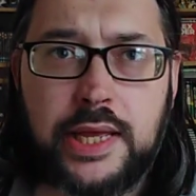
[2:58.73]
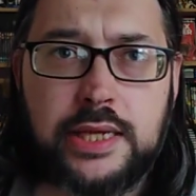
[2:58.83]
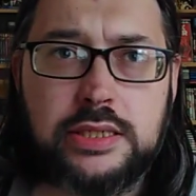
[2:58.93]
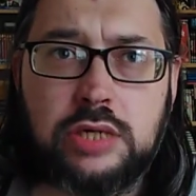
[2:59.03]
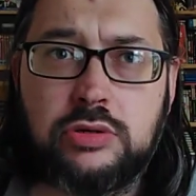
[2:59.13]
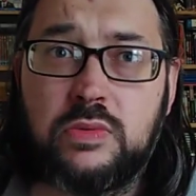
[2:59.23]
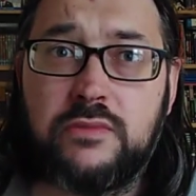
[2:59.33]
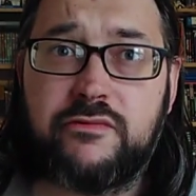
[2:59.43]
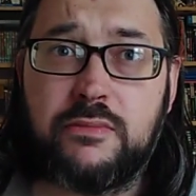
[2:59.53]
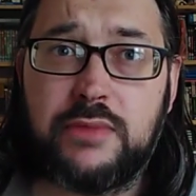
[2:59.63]
is another
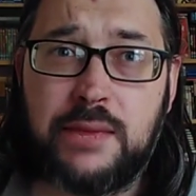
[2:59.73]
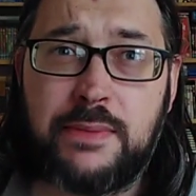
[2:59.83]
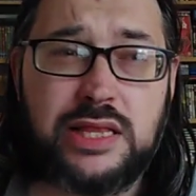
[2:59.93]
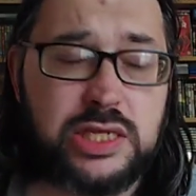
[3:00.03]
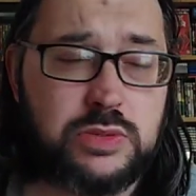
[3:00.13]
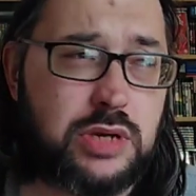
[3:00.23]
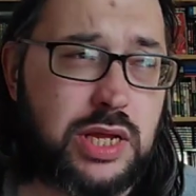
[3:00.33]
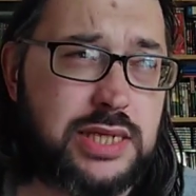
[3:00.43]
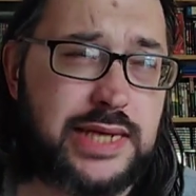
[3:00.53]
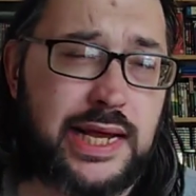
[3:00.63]
one from eBay. This one
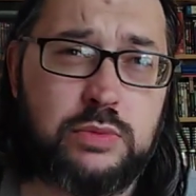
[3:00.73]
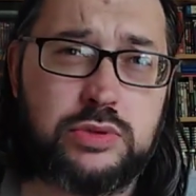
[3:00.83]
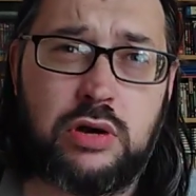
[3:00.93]
is out